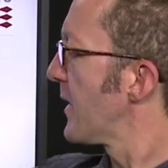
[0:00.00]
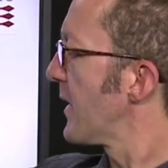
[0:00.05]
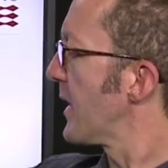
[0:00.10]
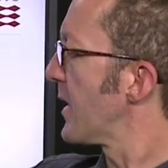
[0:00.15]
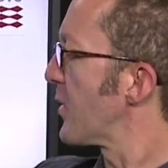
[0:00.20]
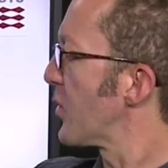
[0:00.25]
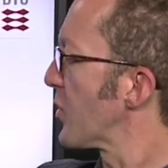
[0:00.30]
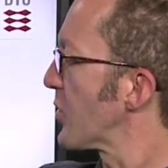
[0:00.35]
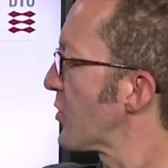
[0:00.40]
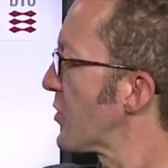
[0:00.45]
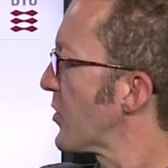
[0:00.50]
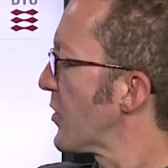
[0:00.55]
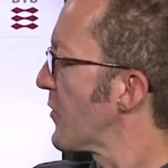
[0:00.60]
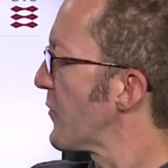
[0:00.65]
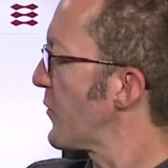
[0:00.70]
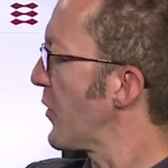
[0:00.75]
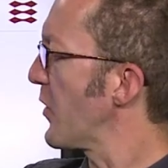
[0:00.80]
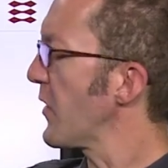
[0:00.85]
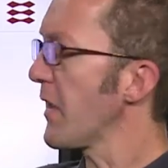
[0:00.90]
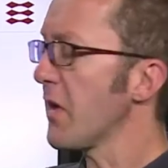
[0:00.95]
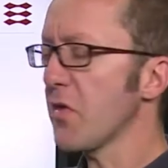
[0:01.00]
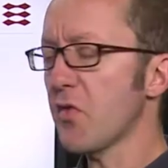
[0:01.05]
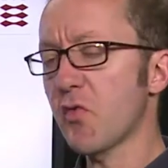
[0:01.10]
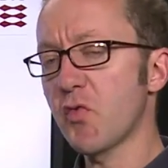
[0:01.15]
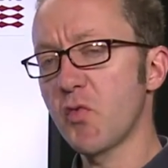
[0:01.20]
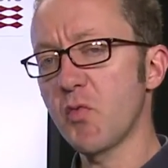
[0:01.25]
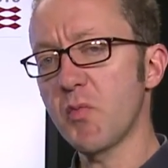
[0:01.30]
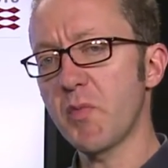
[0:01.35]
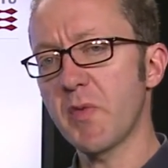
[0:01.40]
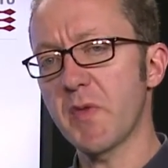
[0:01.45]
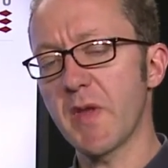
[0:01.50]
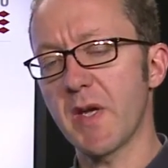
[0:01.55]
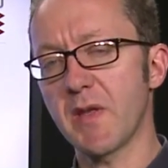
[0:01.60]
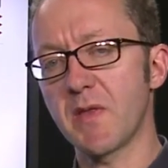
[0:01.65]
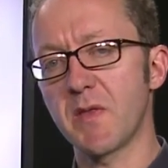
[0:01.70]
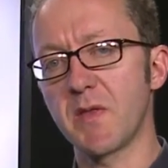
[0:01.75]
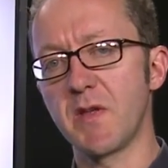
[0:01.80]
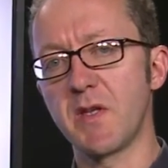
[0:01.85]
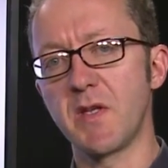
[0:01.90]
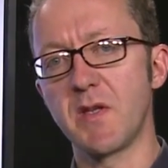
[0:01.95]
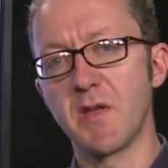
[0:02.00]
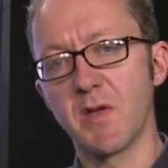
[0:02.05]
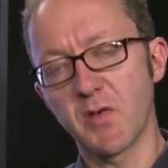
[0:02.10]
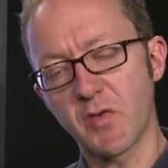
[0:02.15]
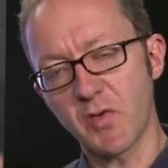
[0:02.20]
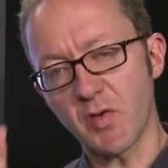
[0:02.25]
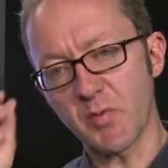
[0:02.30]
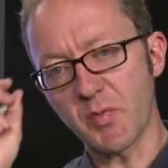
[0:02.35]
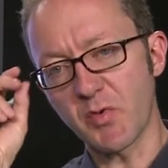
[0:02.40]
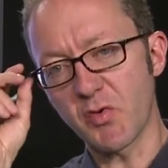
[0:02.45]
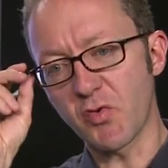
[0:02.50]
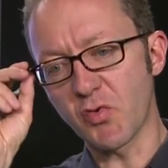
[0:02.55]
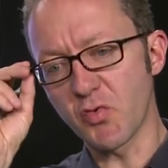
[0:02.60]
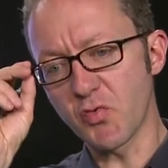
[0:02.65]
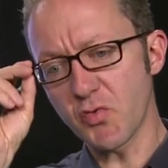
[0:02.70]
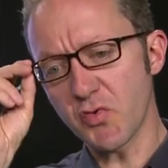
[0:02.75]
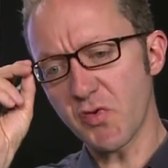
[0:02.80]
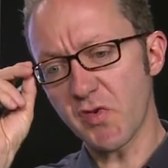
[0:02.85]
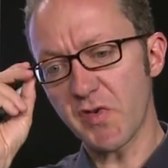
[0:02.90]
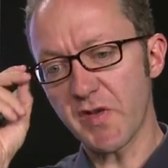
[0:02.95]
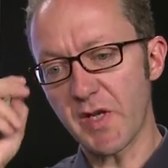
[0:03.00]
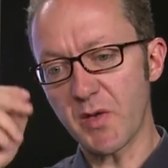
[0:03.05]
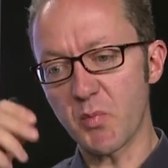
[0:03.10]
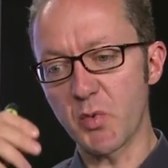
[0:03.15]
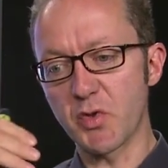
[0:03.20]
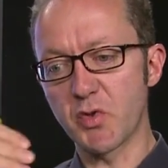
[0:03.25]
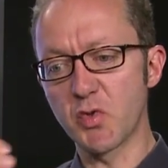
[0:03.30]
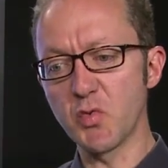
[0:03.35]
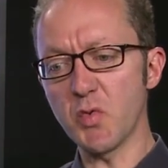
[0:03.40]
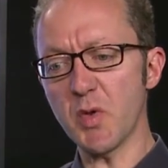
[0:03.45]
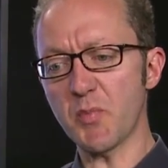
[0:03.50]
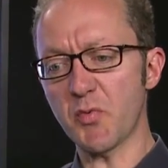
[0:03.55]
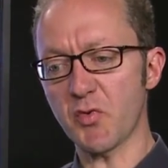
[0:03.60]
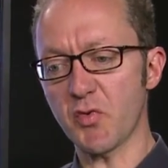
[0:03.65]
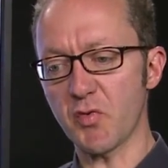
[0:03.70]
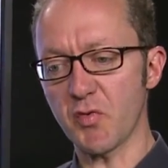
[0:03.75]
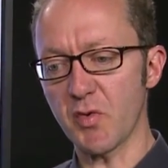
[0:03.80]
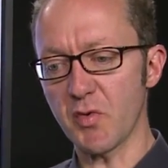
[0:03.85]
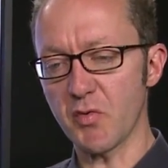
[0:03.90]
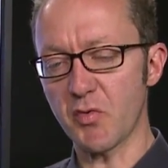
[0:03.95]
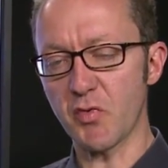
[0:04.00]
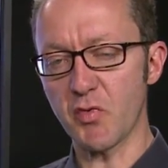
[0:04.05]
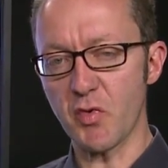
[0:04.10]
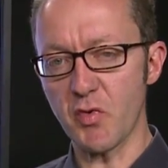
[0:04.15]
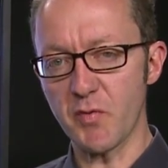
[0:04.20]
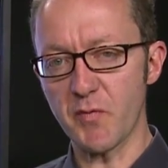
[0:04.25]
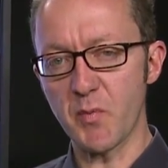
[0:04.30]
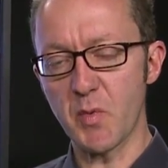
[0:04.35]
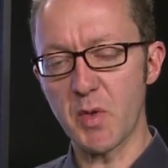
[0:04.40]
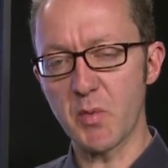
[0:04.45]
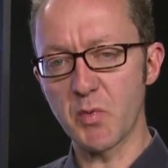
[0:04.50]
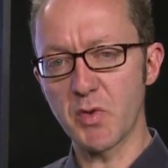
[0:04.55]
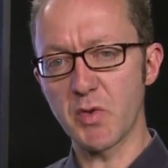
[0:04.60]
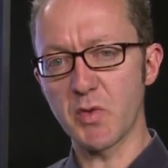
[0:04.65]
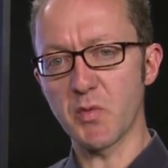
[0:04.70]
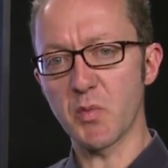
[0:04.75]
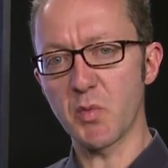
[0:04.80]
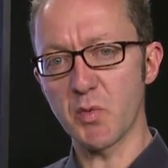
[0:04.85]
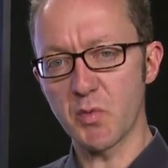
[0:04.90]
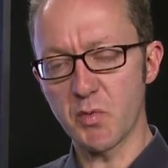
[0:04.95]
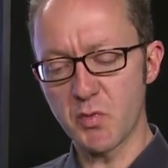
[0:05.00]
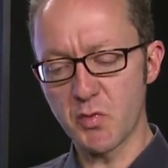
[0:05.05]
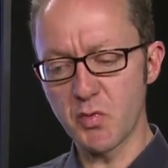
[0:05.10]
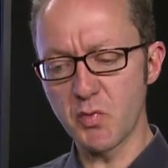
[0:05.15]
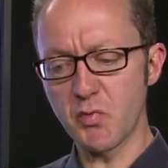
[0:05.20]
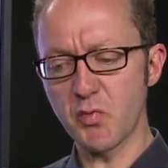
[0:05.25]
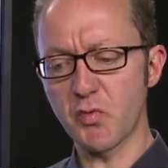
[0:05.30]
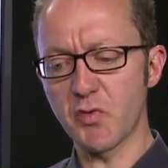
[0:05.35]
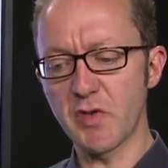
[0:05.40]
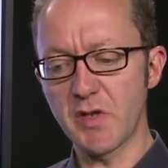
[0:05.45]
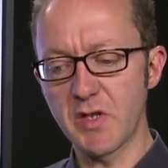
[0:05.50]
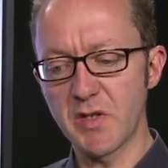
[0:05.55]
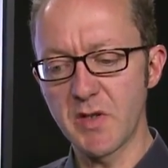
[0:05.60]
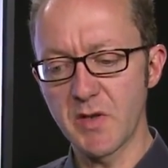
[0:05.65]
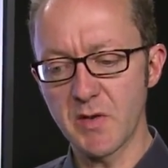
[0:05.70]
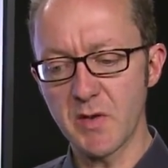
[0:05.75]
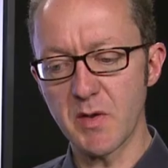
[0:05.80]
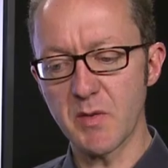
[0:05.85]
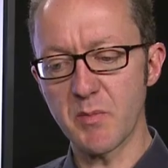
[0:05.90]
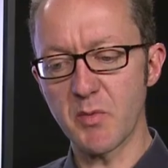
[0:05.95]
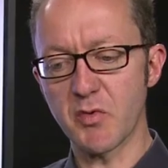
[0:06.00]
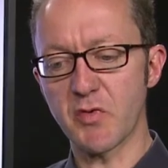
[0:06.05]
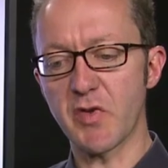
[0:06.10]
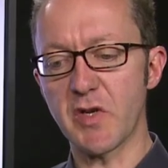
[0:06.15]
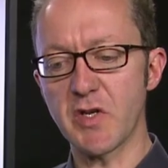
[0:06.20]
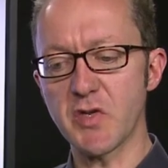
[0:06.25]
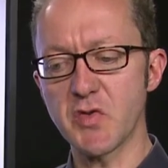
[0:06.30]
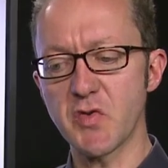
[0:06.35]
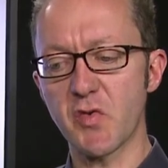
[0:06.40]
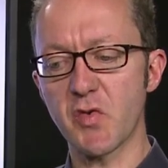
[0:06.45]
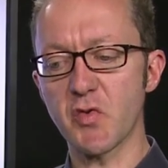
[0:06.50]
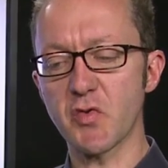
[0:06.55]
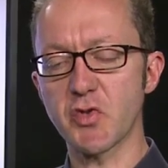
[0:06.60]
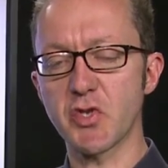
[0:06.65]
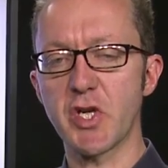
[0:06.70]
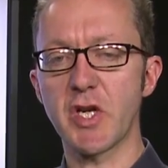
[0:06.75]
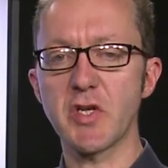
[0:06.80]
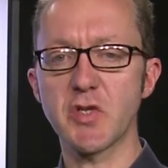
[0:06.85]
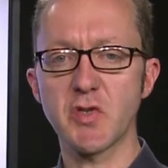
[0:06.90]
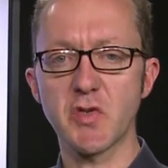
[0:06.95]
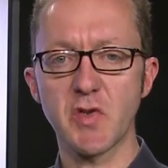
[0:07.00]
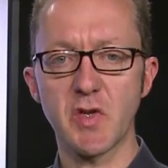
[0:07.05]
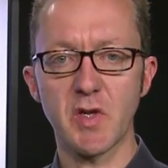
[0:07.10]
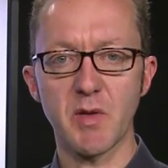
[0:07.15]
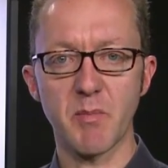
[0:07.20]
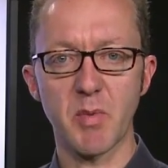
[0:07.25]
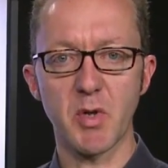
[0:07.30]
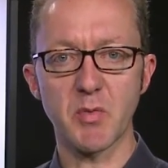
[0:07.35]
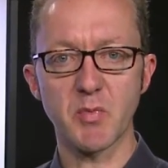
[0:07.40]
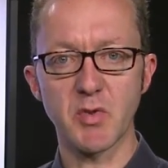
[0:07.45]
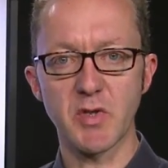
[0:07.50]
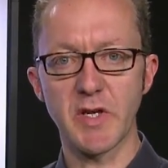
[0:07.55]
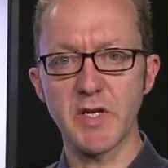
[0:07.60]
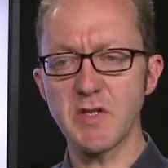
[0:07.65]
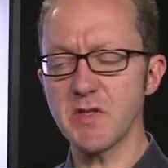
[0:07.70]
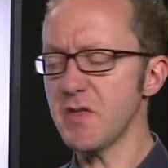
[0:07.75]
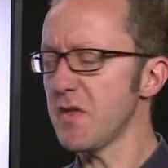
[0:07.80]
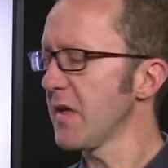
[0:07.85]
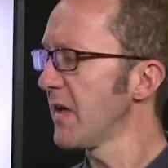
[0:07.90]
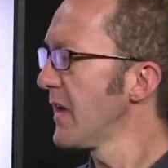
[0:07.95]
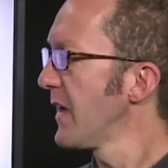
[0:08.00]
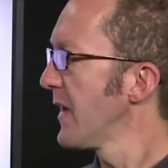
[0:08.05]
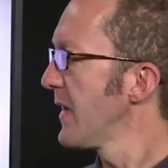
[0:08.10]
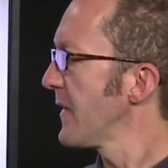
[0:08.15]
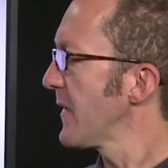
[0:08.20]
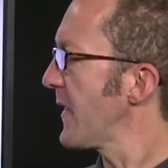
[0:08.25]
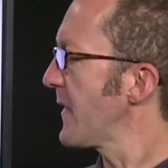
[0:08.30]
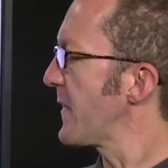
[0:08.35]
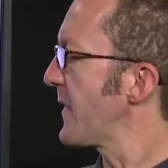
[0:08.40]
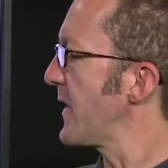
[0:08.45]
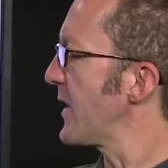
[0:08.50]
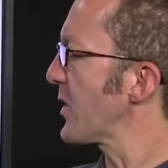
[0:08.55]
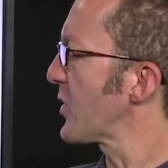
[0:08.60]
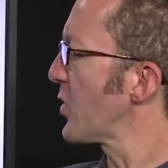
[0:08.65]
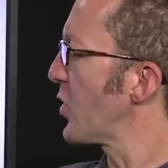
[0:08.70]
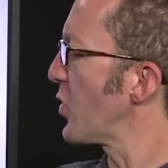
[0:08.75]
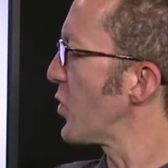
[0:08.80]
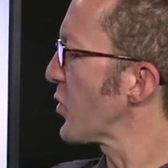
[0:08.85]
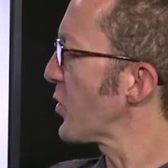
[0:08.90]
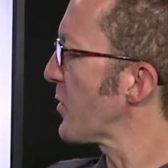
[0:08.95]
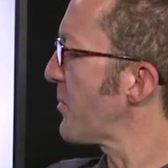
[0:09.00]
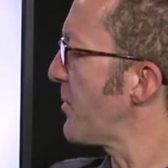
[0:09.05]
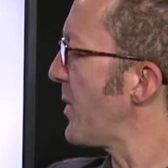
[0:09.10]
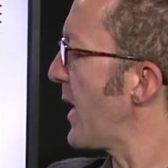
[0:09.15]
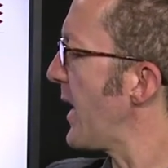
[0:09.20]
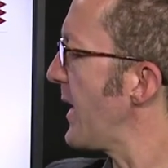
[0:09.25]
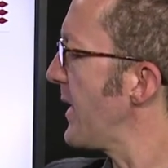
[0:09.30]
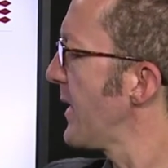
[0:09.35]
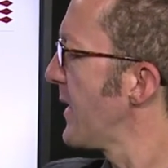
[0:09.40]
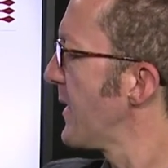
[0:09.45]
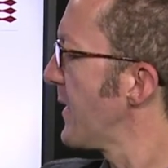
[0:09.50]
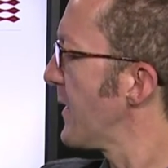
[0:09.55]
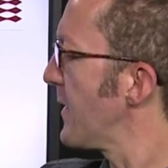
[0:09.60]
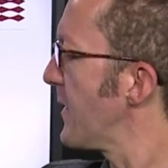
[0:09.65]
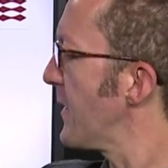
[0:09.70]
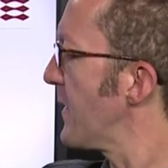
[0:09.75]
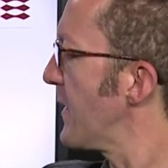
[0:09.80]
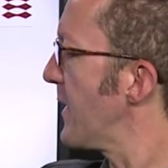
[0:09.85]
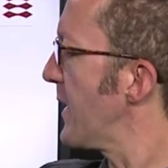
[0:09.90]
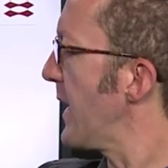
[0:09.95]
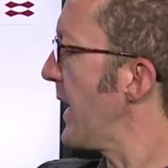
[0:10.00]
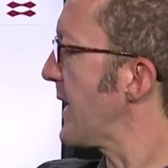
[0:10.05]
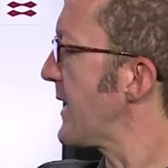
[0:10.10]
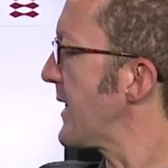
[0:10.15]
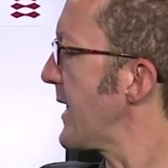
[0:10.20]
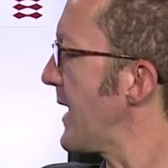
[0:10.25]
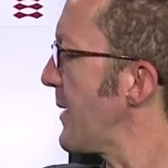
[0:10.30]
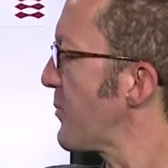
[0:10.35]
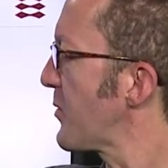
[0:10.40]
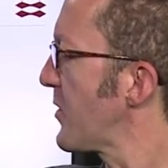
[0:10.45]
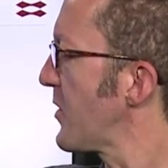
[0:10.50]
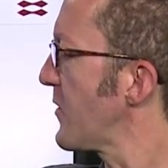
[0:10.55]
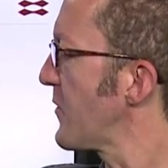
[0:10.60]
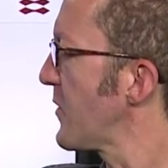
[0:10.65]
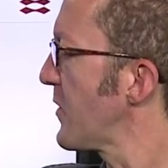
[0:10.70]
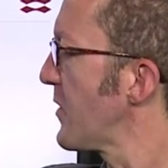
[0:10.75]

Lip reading: It was further assumed that the substitutions that we do observe when we do see mutations or changes in a population, that they are caused by adaptive